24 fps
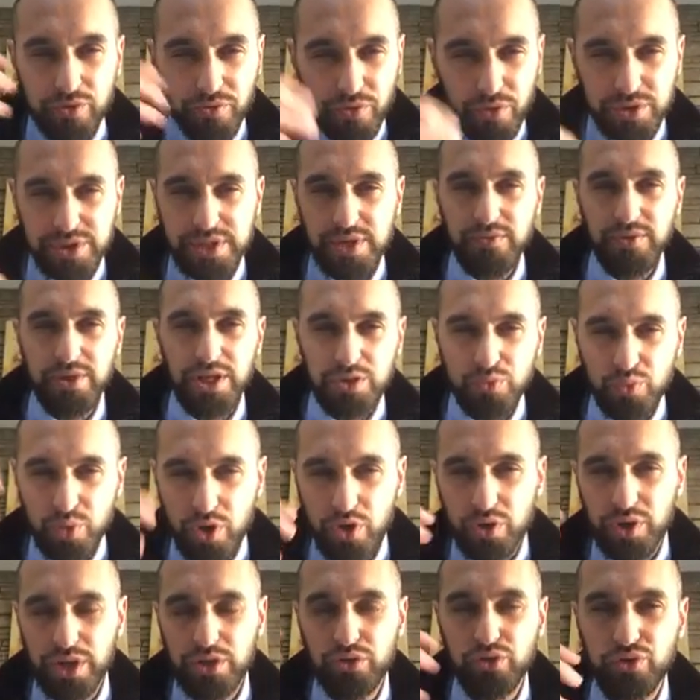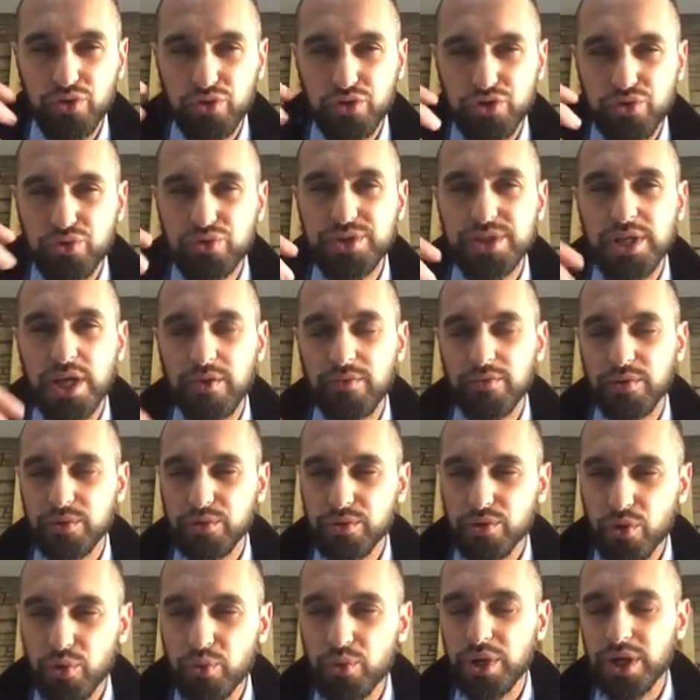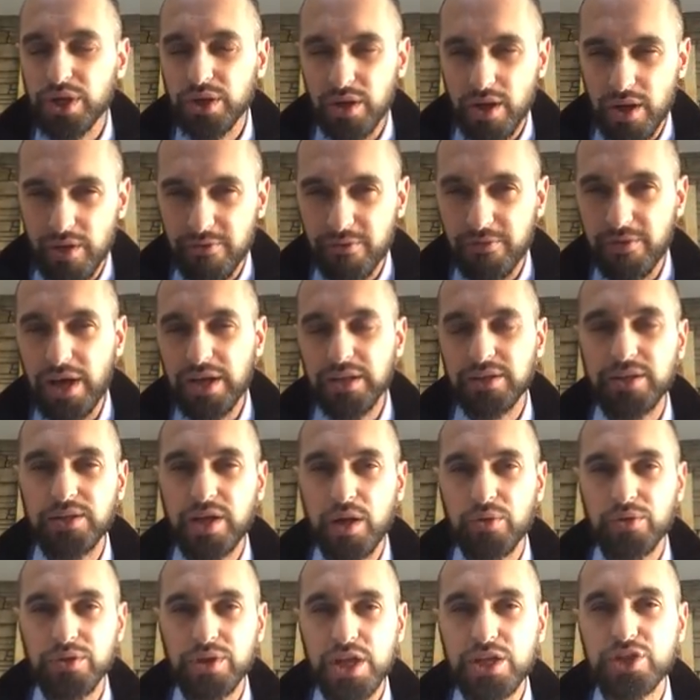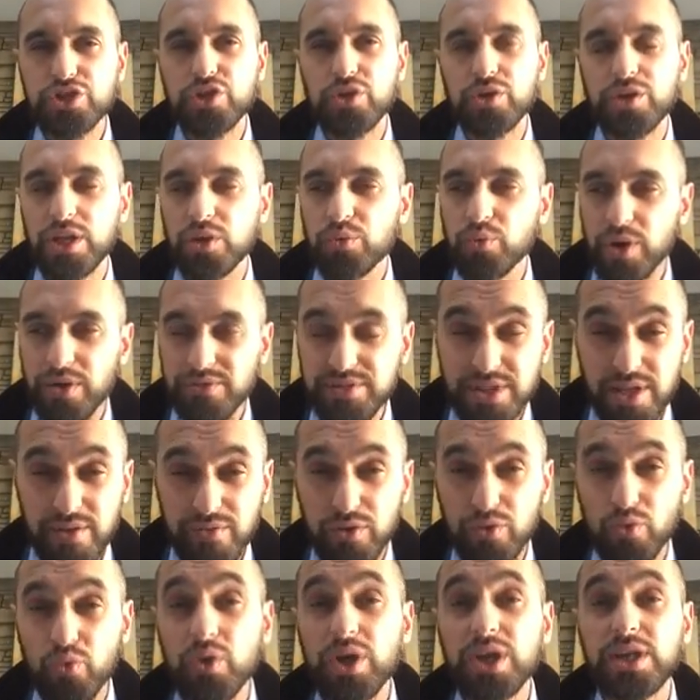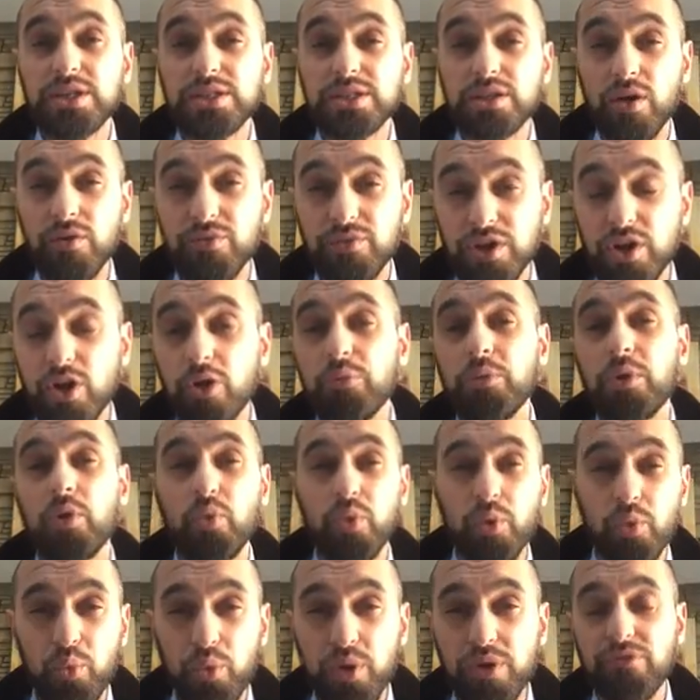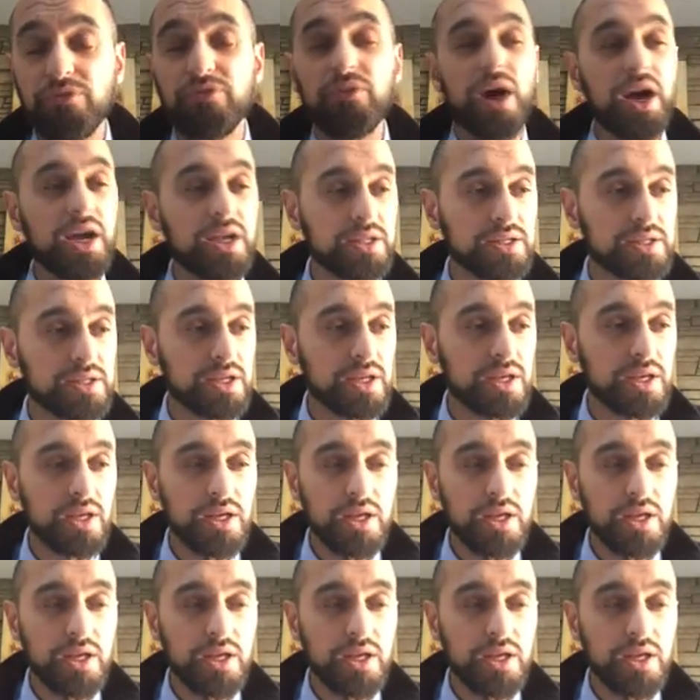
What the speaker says: For 7 days reconnect to the true self, and we know we're gonna fight our nature, and then we have 7 weeks of the Omer where we fight